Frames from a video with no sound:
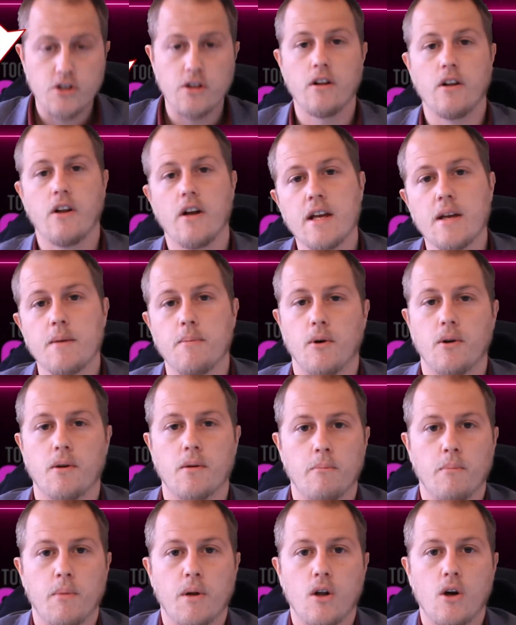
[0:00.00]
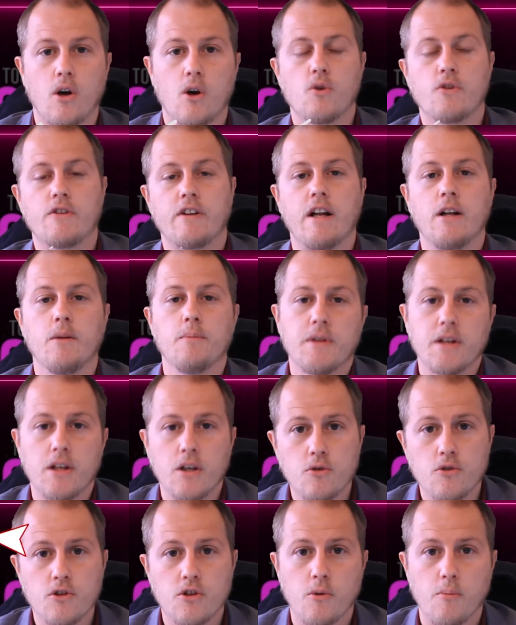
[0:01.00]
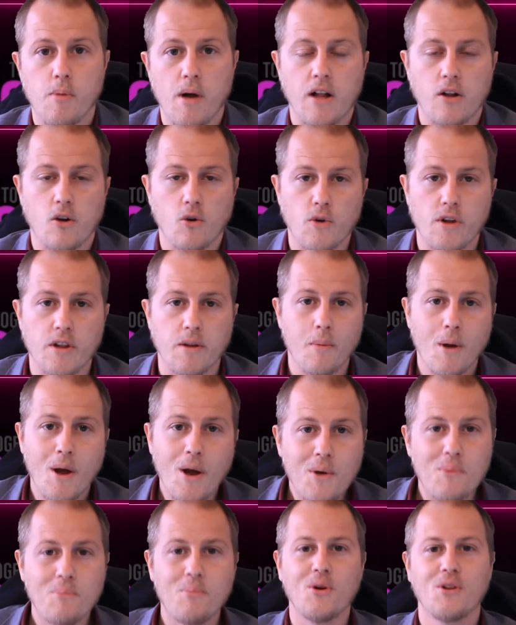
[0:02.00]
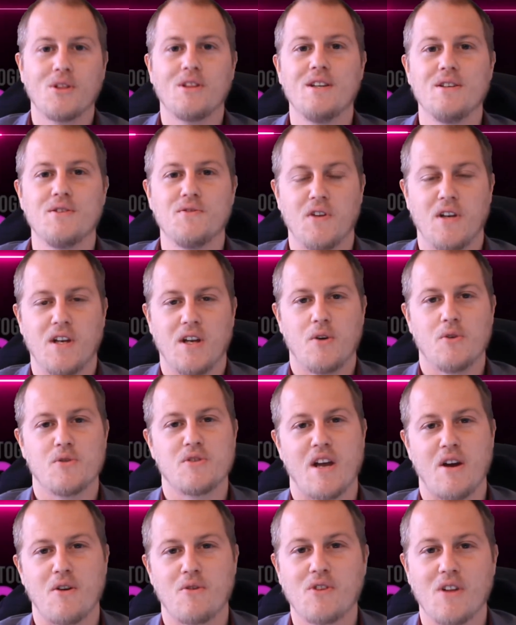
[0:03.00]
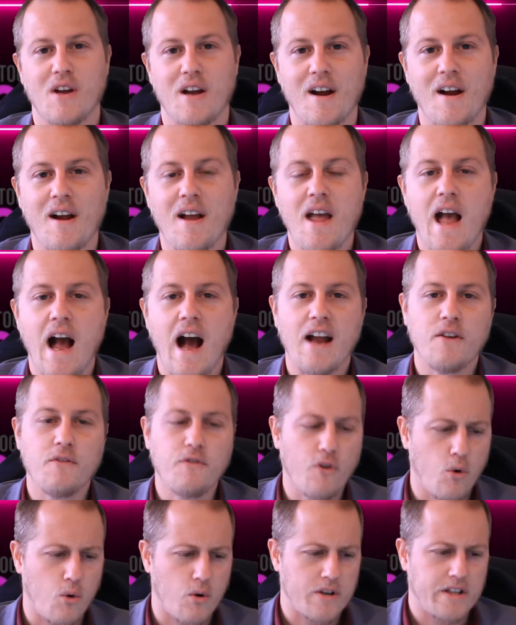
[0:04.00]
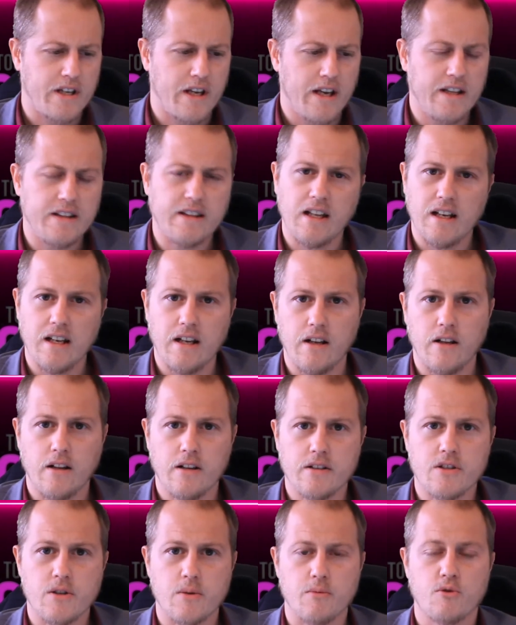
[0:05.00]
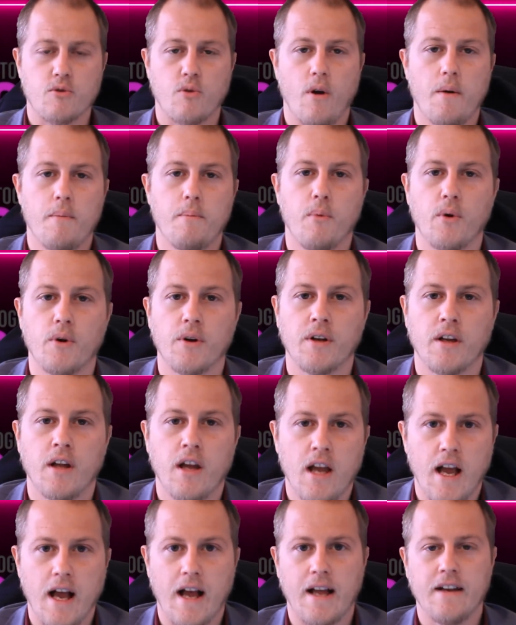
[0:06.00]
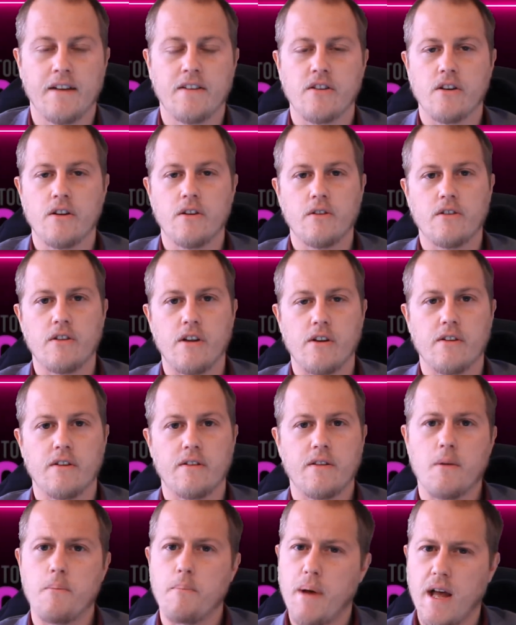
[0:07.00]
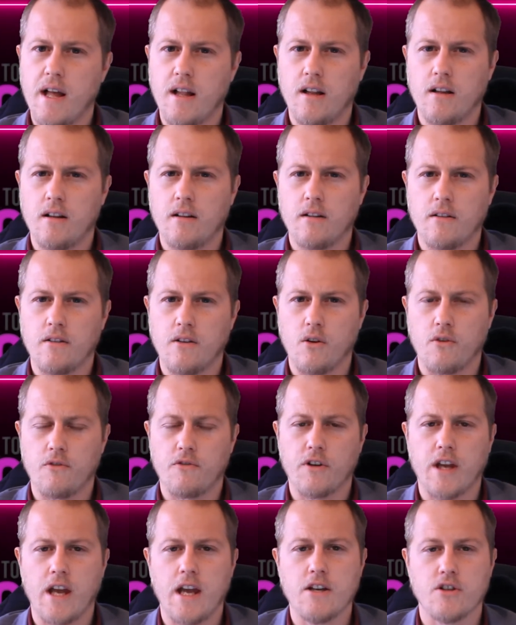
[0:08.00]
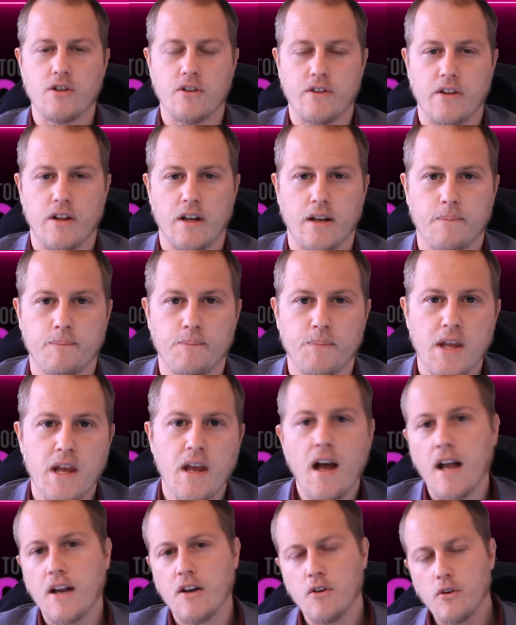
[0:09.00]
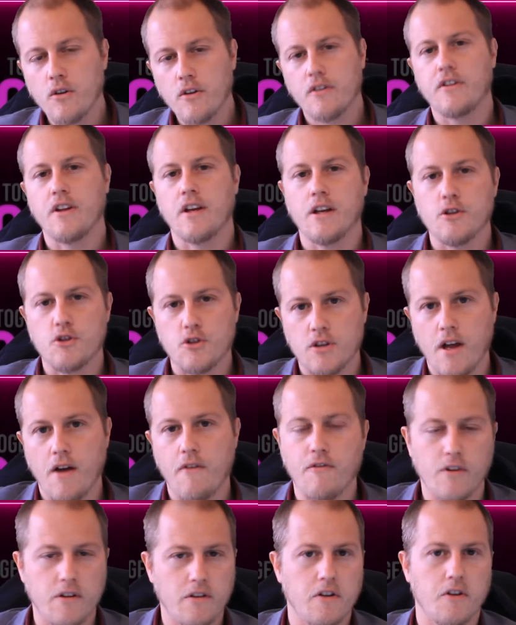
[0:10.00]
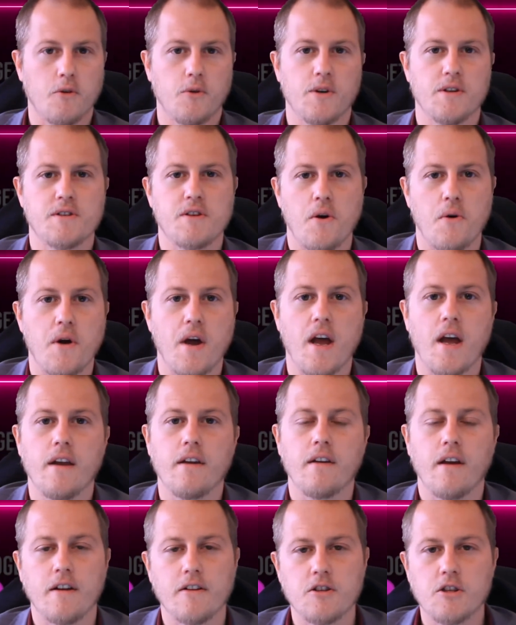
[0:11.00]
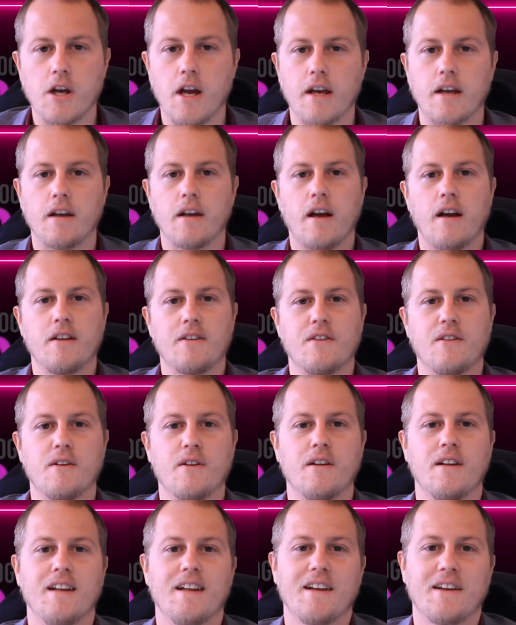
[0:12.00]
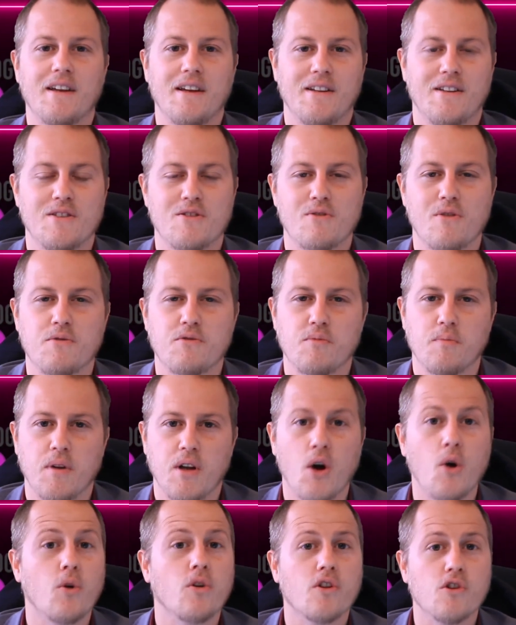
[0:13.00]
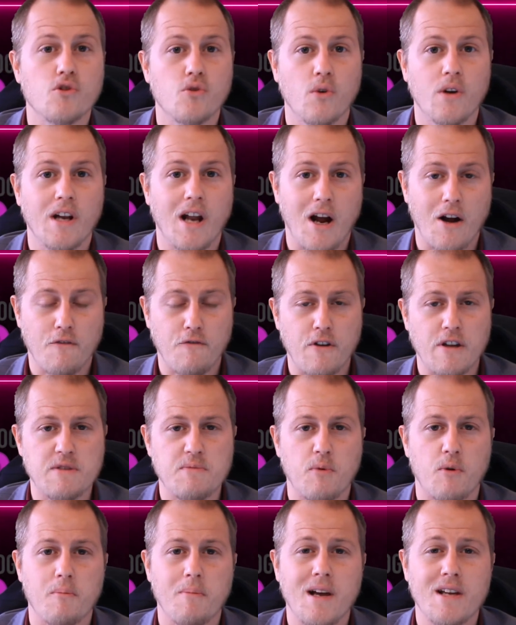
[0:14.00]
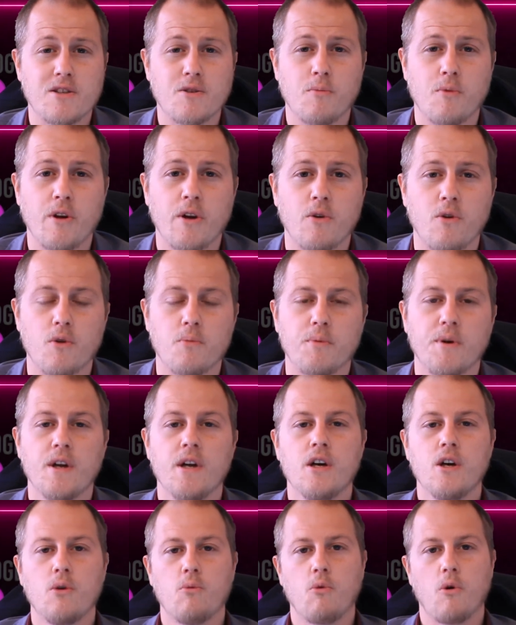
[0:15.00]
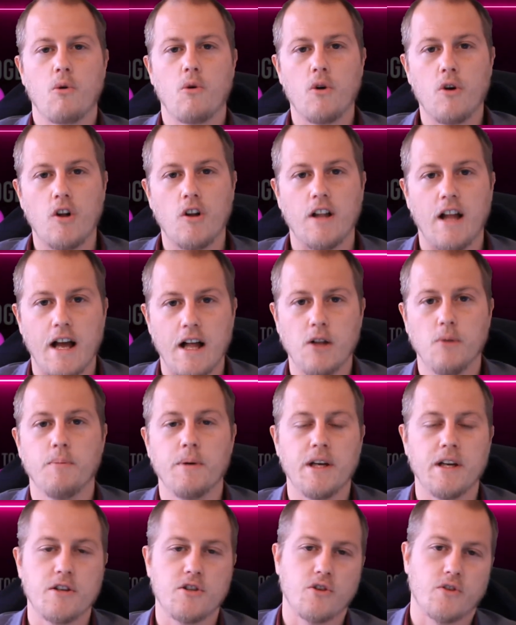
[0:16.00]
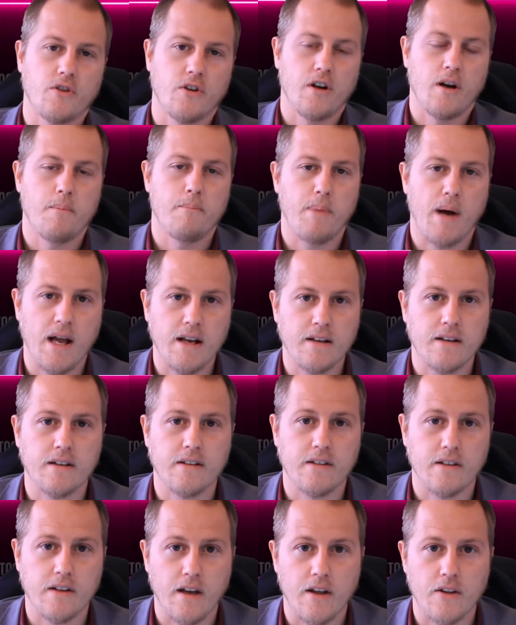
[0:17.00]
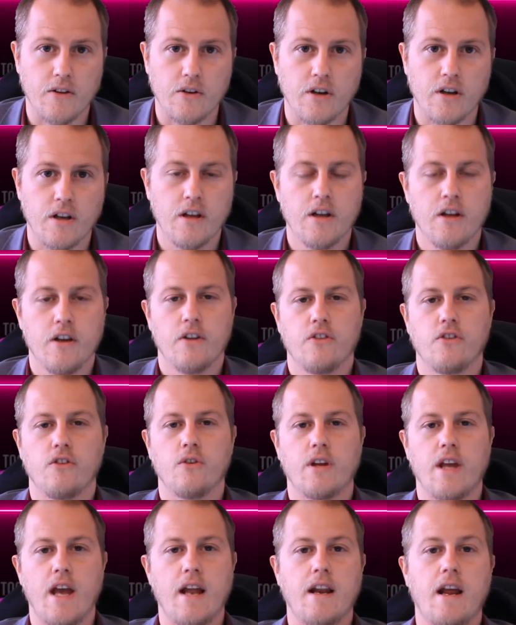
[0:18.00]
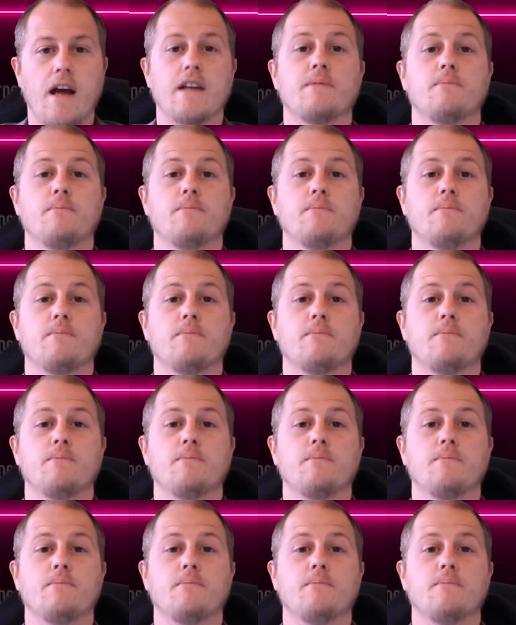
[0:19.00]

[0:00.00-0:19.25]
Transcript: the like button below to help the YouTube algorithm put these videos out there, and of course hit that little subscribe button and the, the bell notification thing. And another thing you should definitely do is go ahead and check the link in the description below to join our Facebook mastermind group, where we're all helping each other and banding together to get as